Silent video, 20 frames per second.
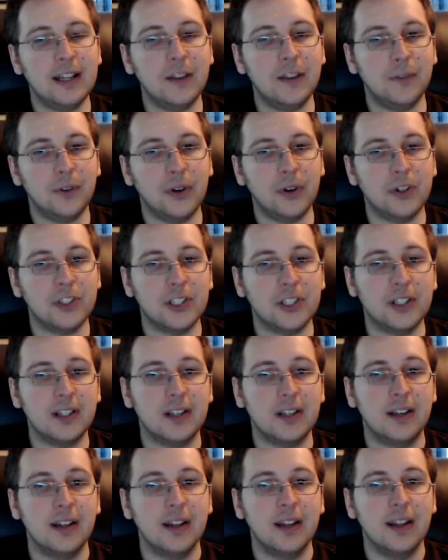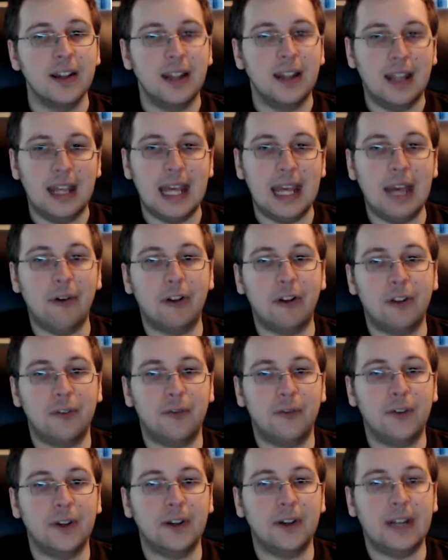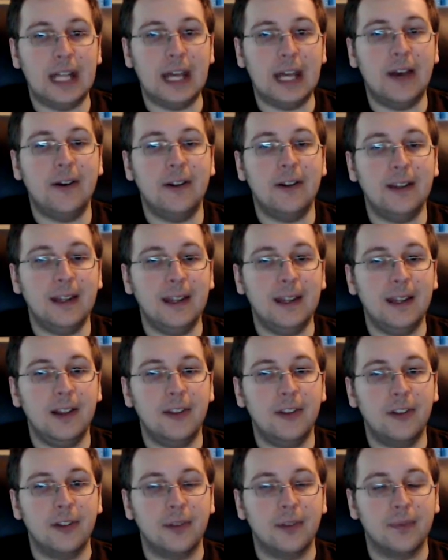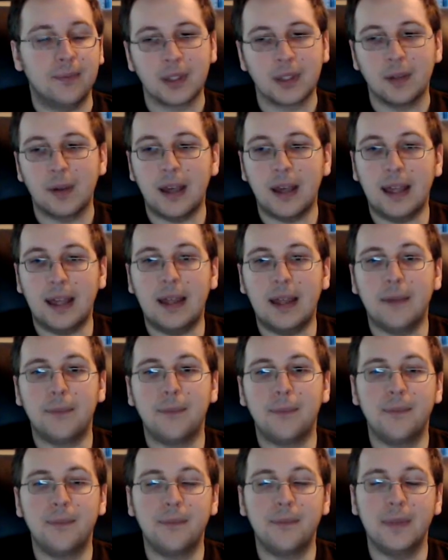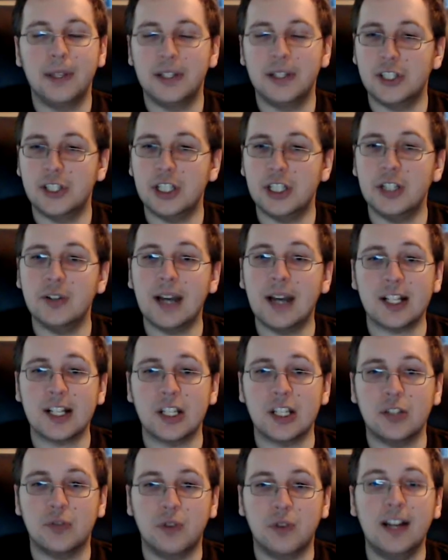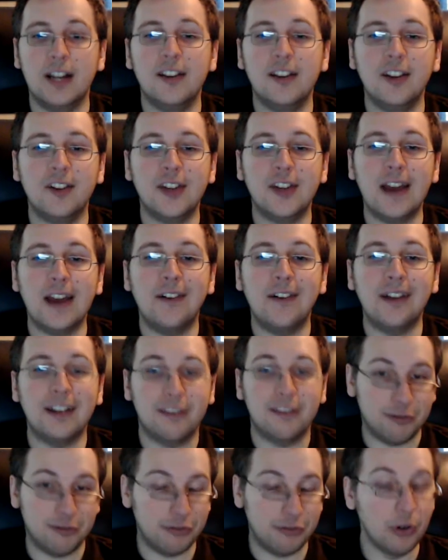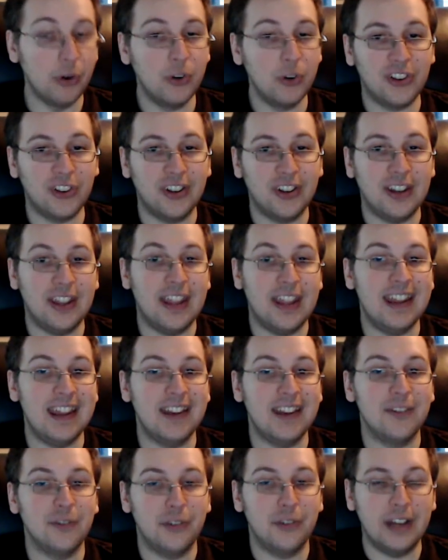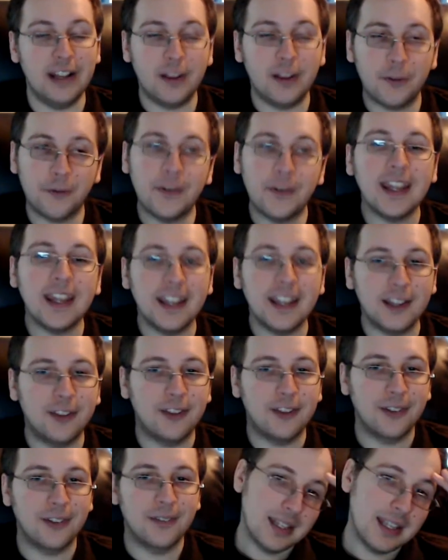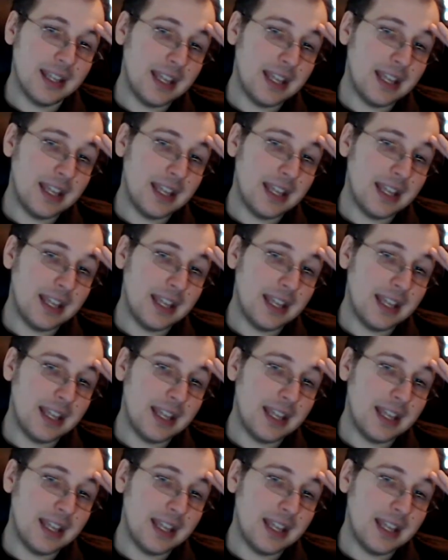version, how it's figured out is she actually writes it down and throws it in Red's face.